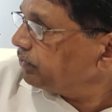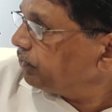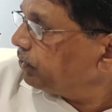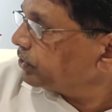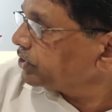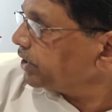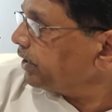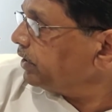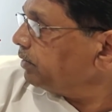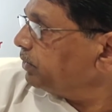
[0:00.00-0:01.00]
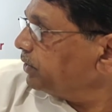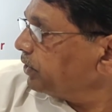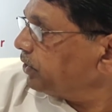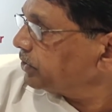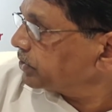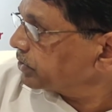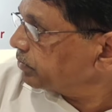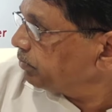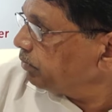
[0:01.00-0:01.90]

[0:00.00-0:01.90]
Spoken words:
four-strand double cross,